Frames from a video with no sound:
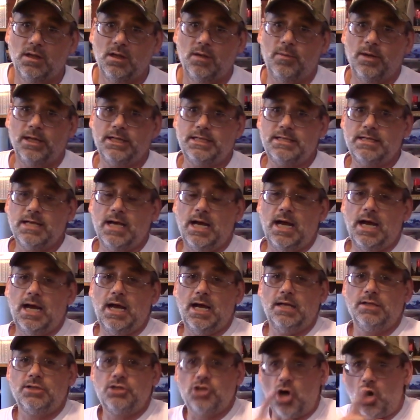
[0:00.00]
But
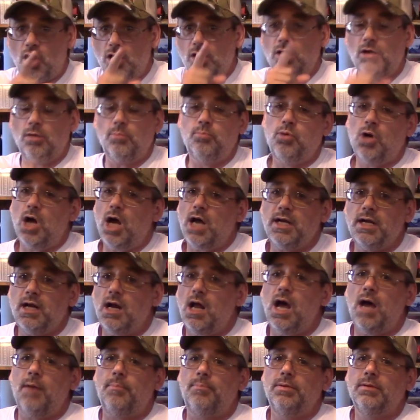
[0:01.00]
uh, Donald brought it
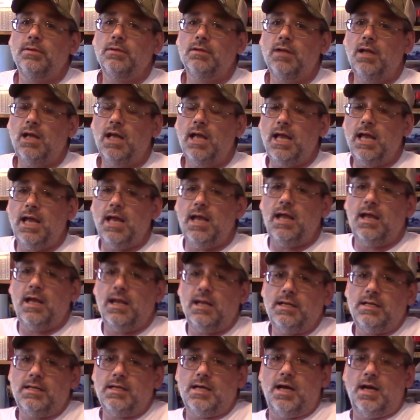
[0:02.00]
up.
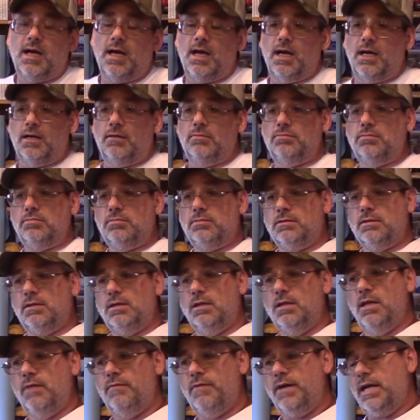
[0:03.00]
And uh,
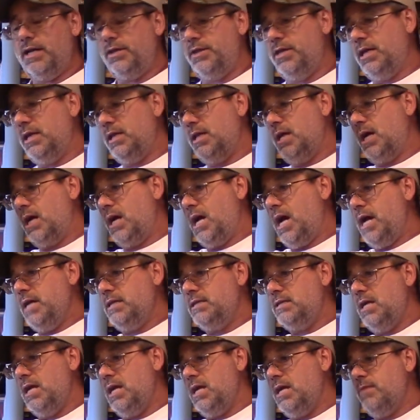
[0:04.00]
if I can think of that
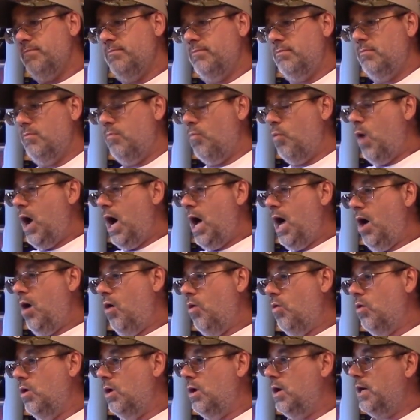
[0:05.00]
guy's name,
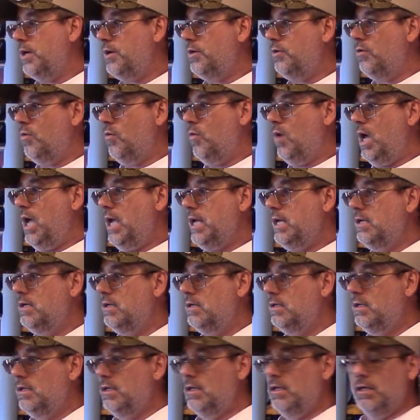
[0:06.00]
wow, I don't know why.
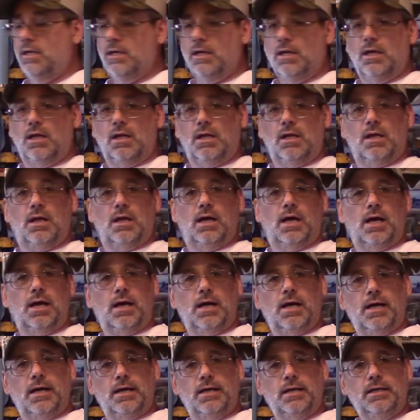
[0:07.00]

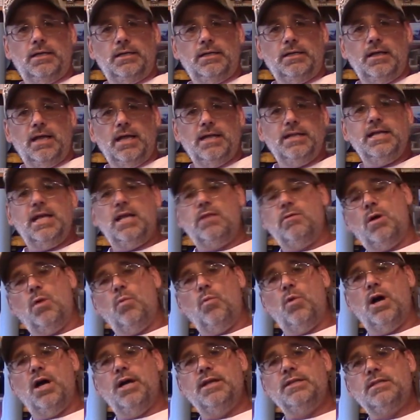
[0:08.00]
Uh, and the other
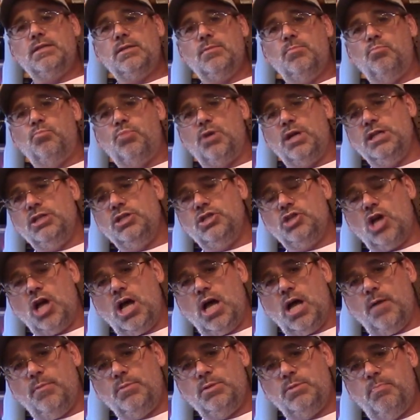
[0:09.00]
one was bring
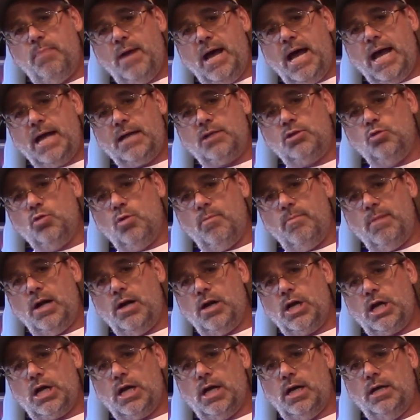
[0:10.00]
jobs back to
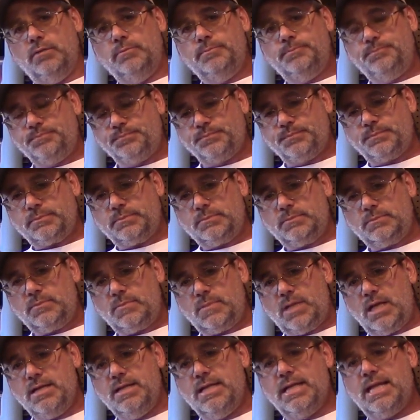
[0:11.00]
America
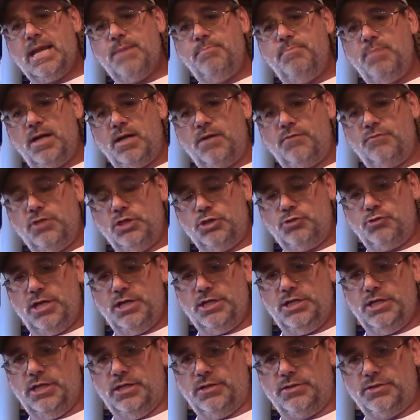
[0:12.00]
to get better free
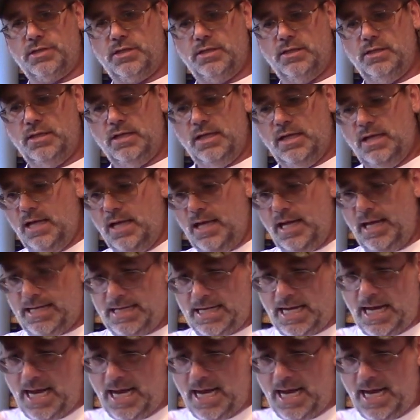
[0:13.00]
trade deals. And